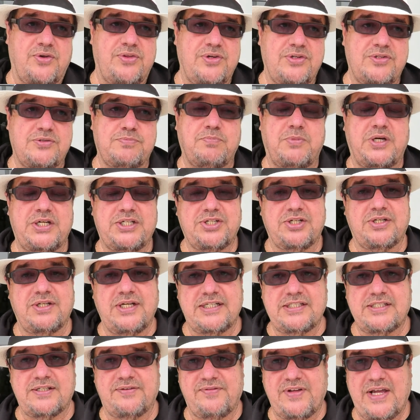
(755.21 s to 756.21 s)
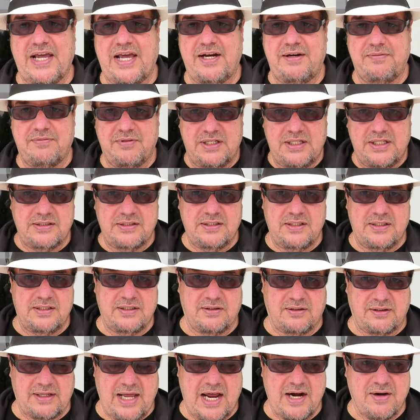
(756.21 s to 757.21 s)
there's much less of that in
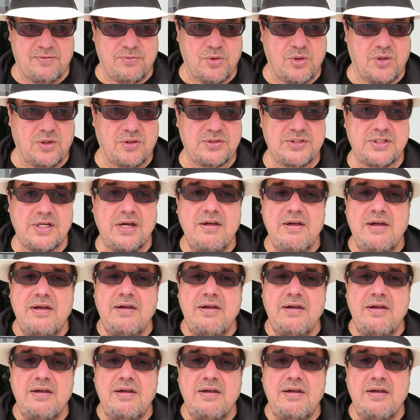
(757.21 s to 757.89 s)
a lot of worlds.